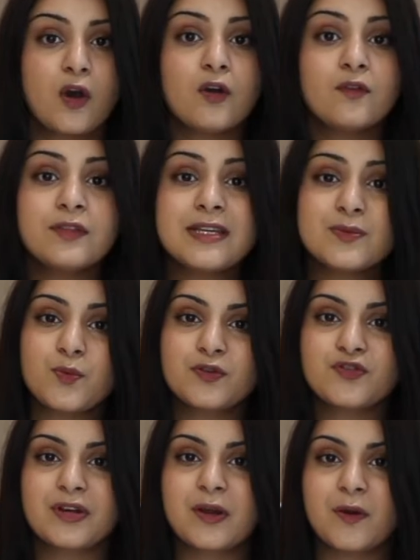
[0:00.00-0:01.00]
Of these
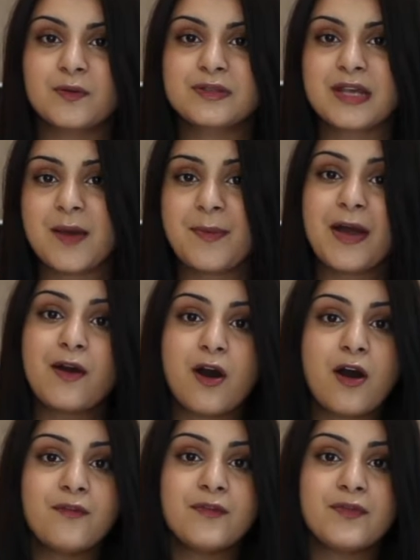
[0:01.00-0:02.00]
watering holes, about
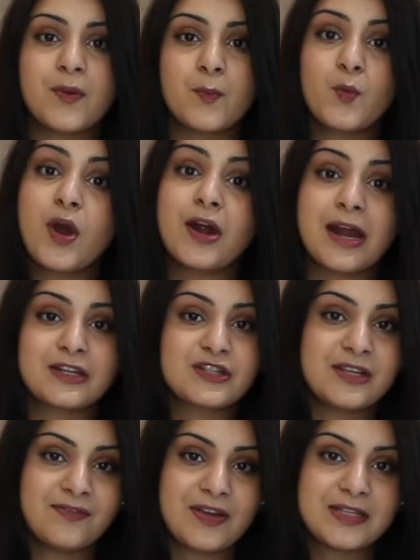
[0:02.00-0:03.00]
half of them were
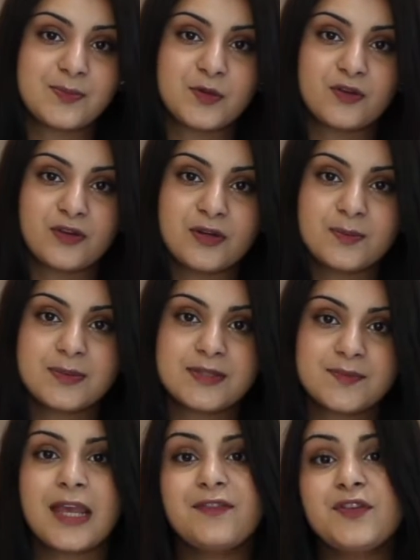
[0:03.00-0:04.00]
actually Facebook
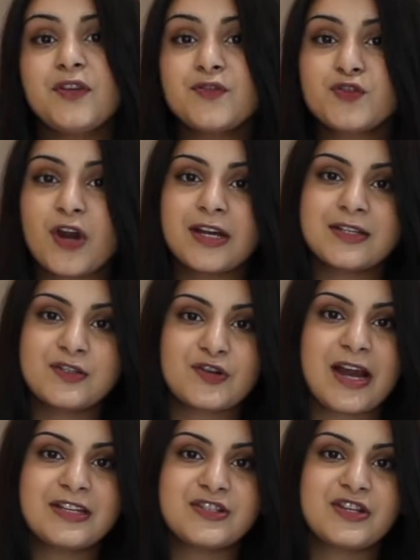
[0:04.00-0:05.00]
groups. If you've tried a
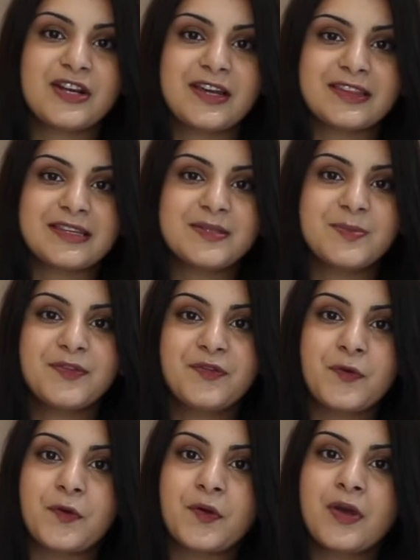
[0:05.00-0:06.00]
strategy like this
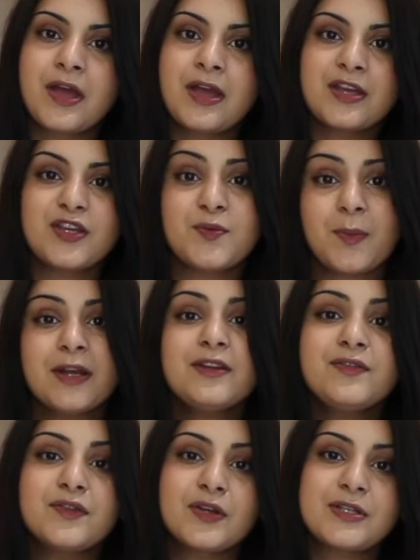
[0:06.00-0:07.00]
before, you might
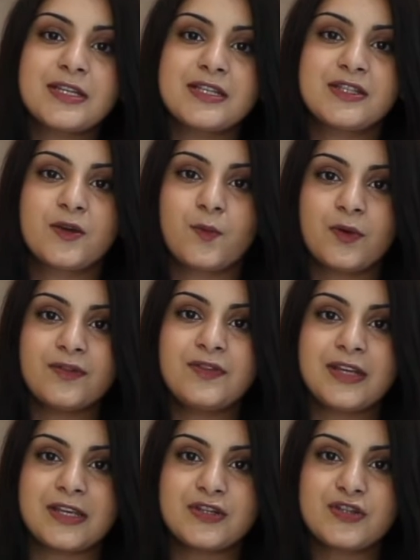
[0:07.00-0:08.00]
have noticed that one of
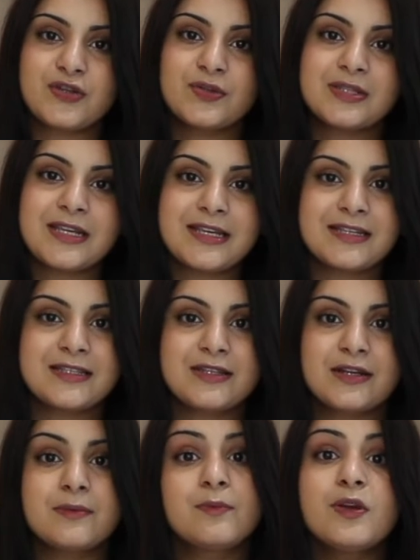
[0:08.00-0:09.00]
the issues is
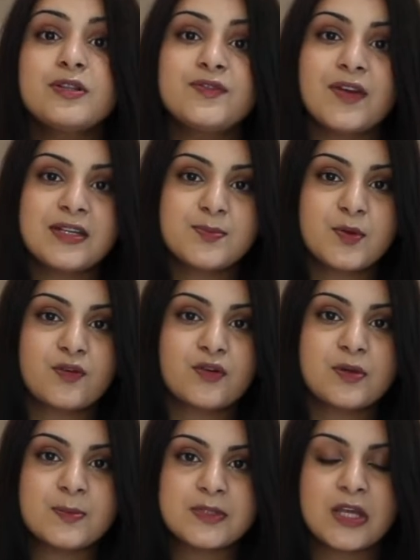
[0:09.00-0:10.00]
that in most Facebook
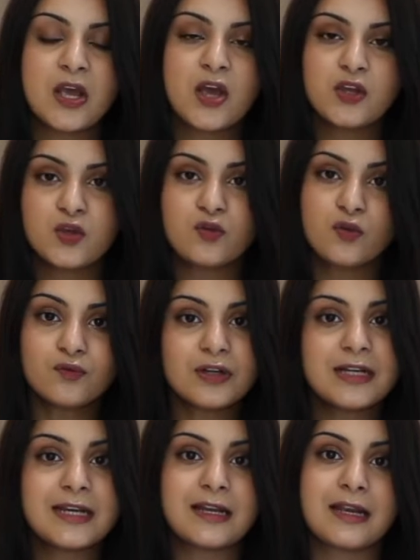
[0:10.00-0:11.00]
groups, you're not
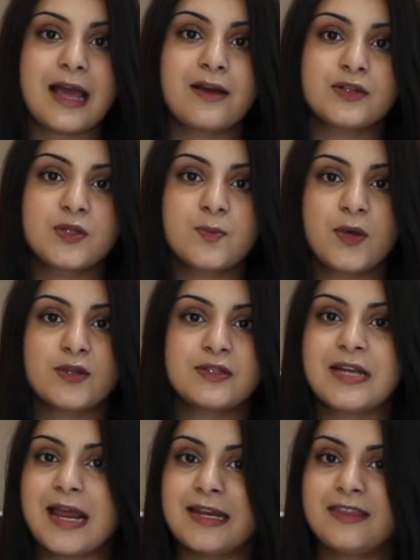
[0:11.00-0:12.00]
really allowed to
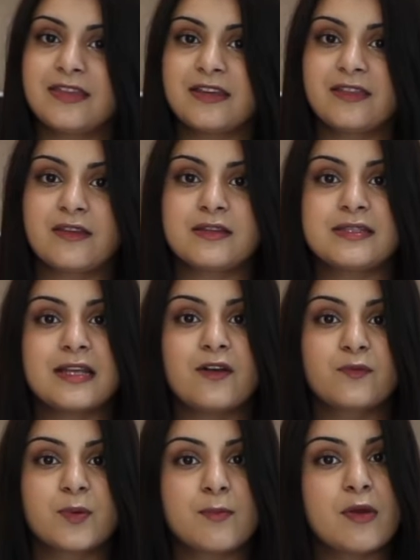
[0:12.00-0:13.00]
post anything that's
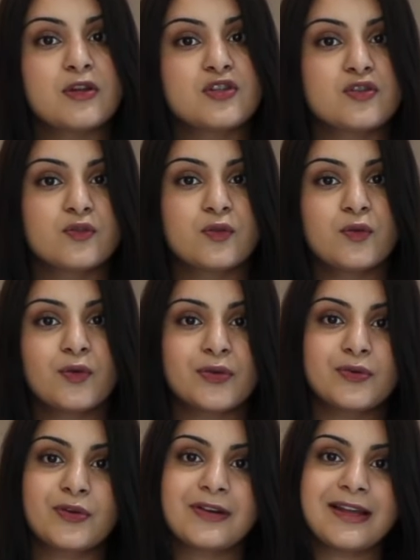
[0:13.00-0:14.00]
self-promotional, or
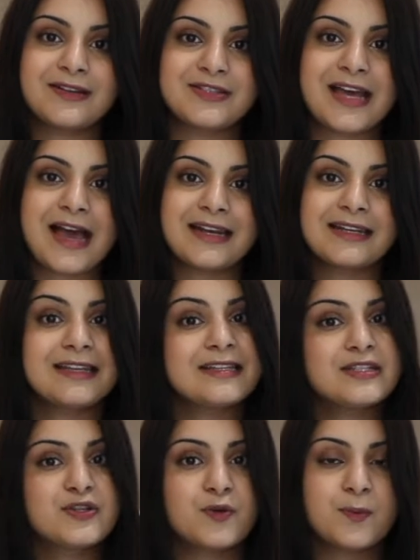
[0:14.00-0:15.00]
you're not allowed to add links to your